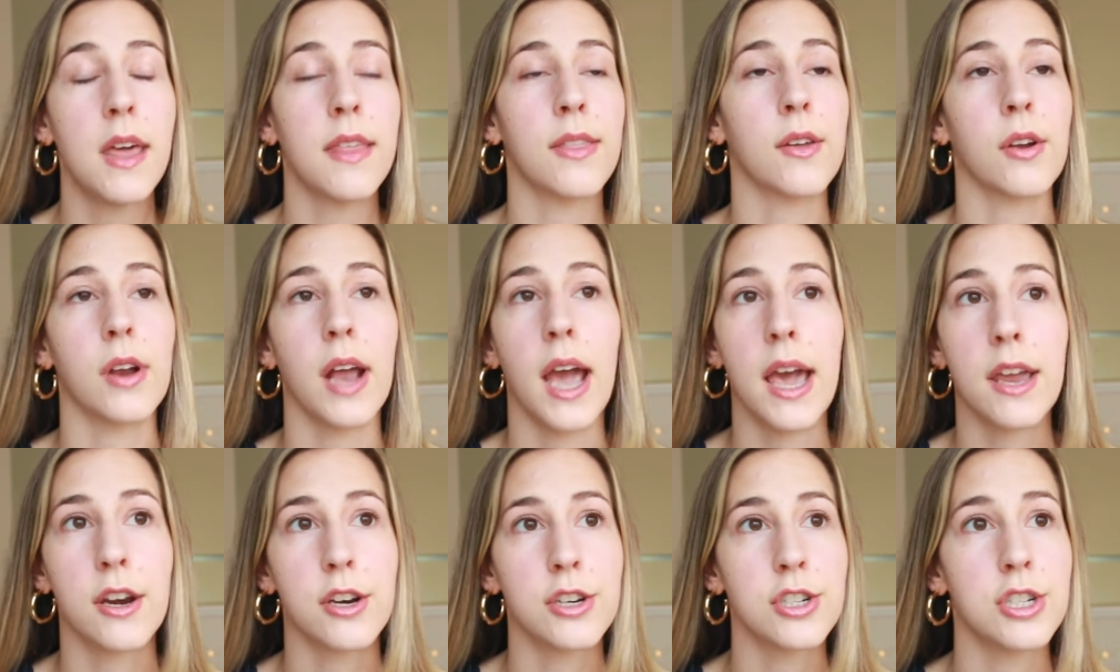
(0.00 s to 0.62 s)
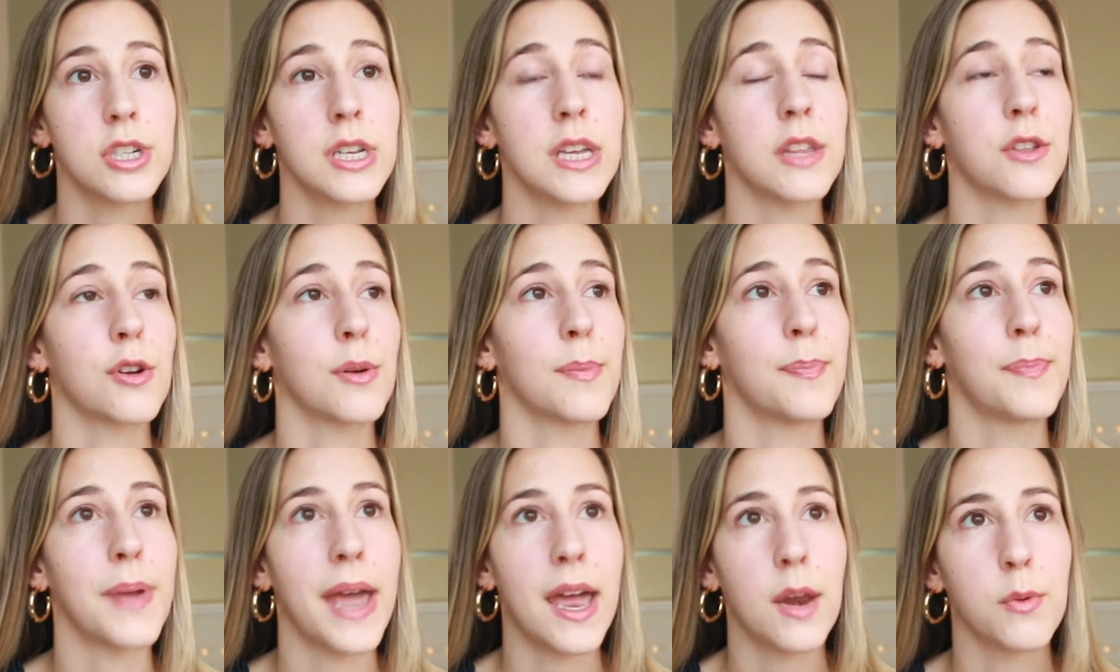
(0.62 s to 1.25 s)
their energy, their
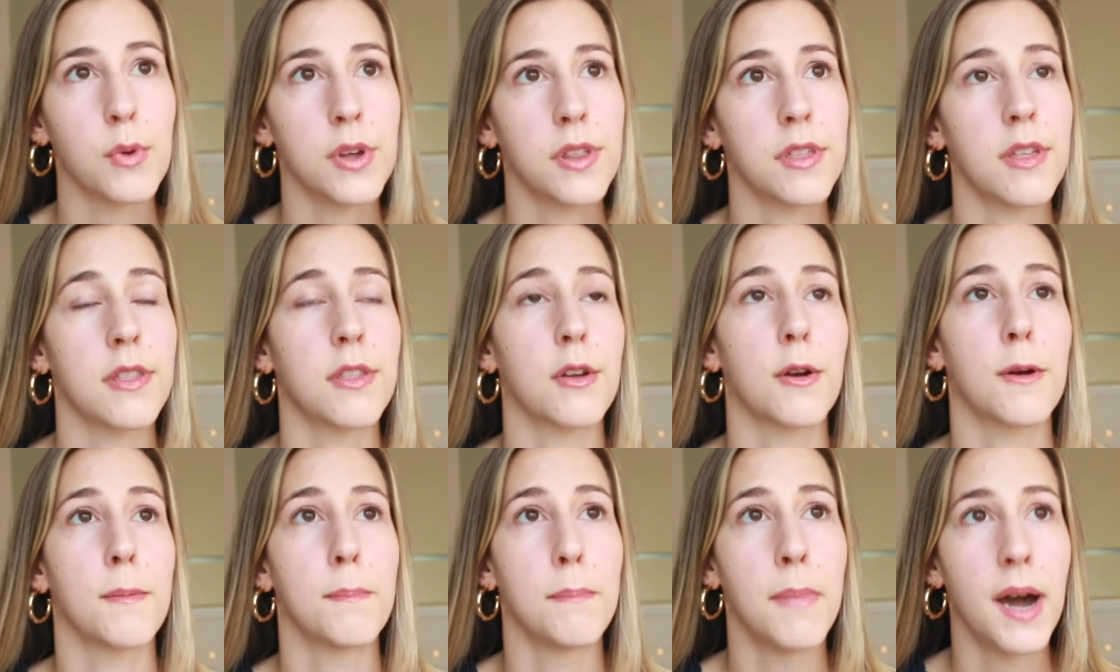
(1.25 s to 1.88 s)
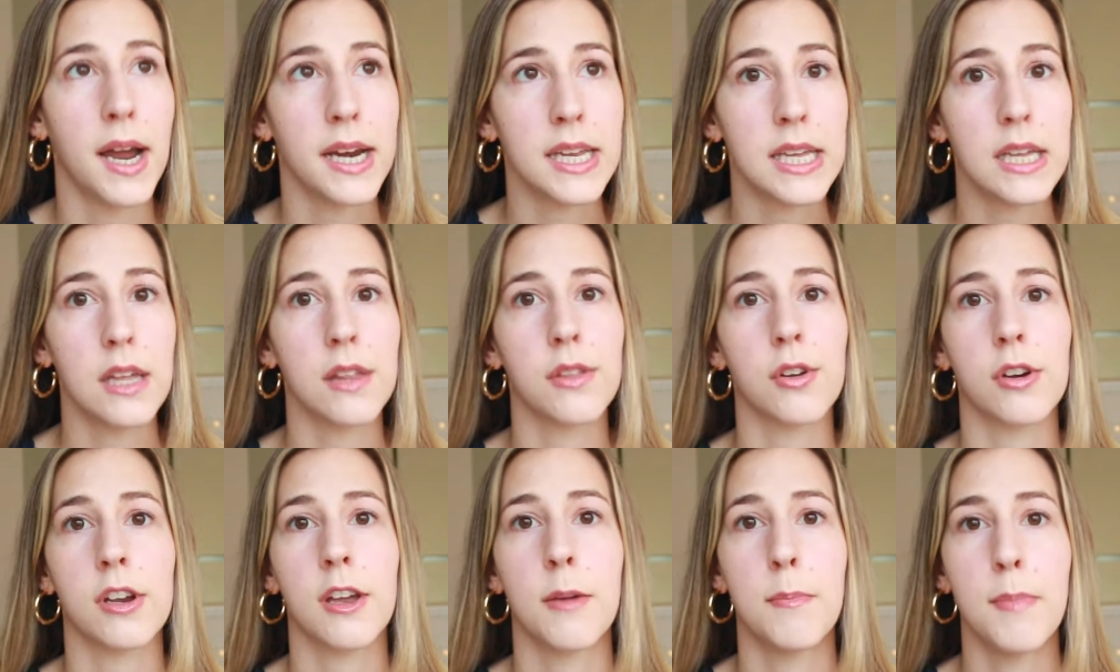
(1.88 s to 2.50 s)
bandwidth, their money,
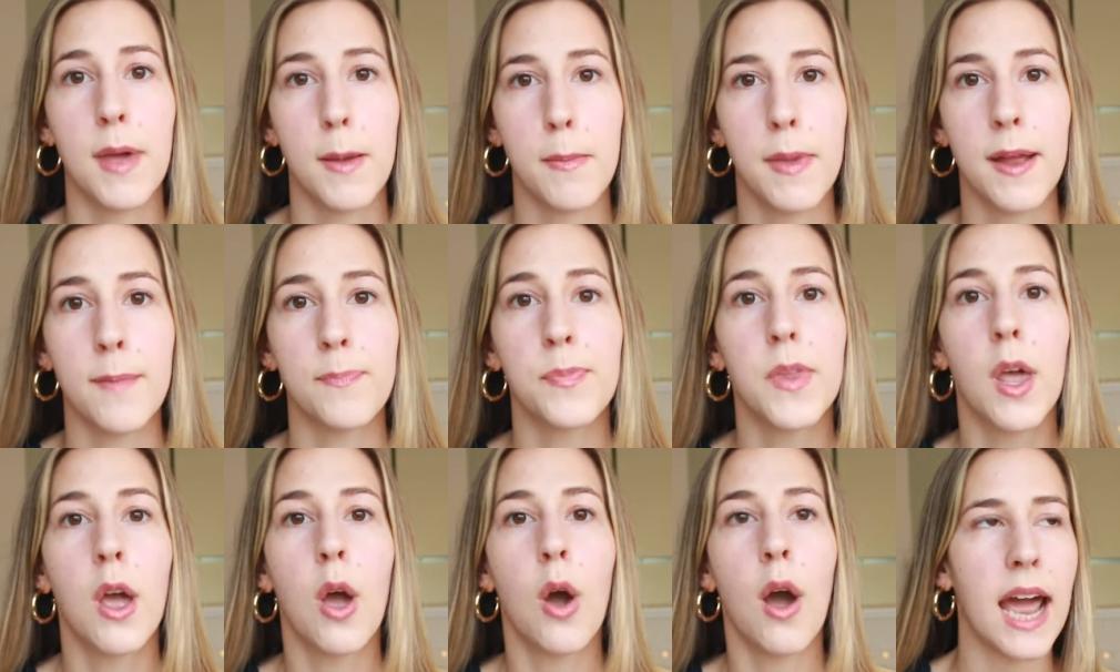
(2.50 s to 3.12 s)
their commitment.